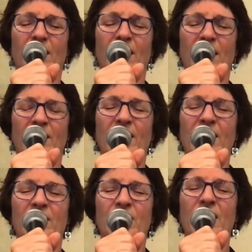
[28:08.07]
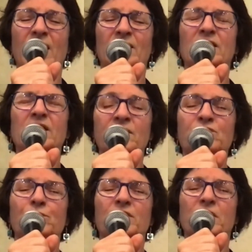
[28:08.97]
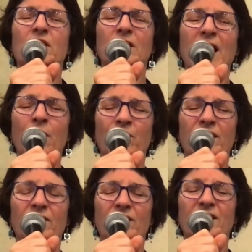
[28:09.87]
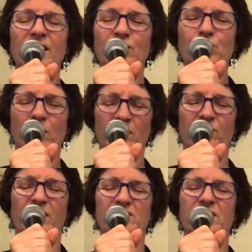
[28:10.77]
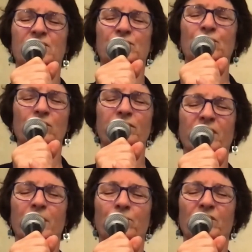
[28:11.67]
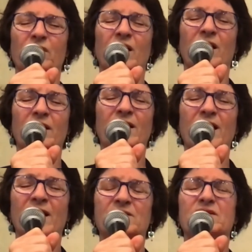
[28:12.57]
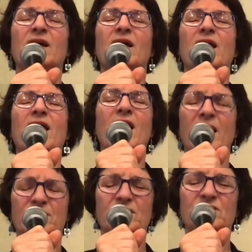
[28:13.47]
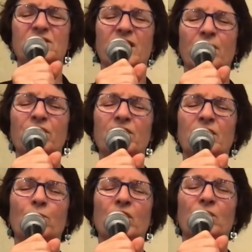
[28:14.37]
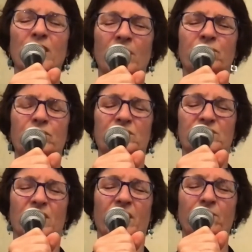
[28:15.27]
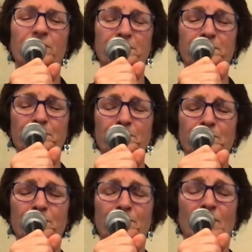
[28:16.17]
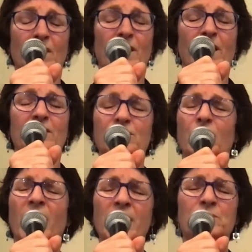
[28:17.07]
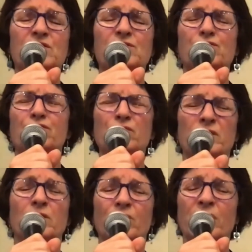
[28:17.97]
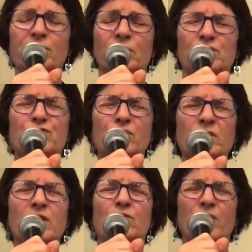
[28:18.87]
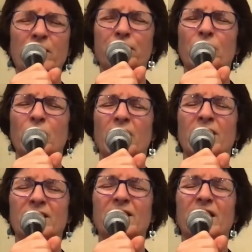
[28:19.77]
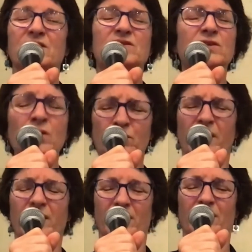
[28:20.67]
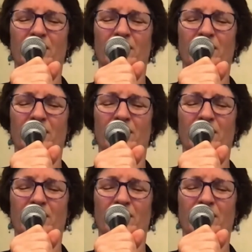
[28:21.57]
and lives with the clarity that each one of us is unified with God and has access to everything we could ever desire. And so I am just truly grateful and exhilarated